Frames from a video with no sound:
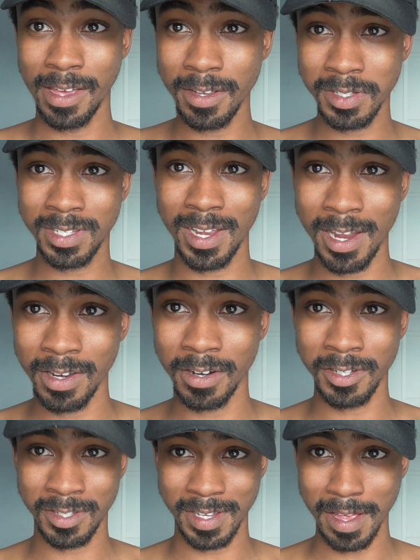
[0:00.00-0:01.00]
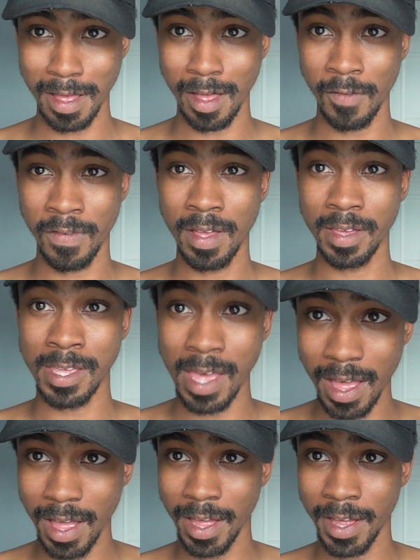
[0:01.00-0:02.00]
You said it yourself.
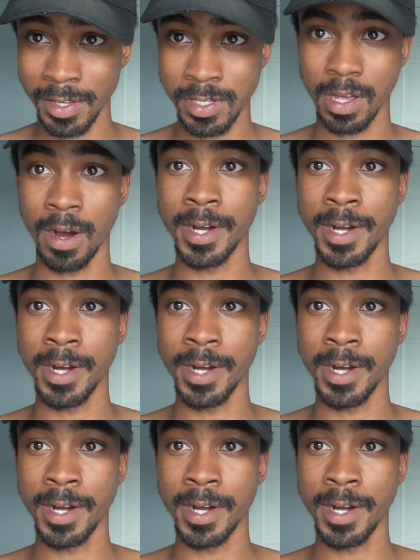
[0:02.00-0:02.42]
Guys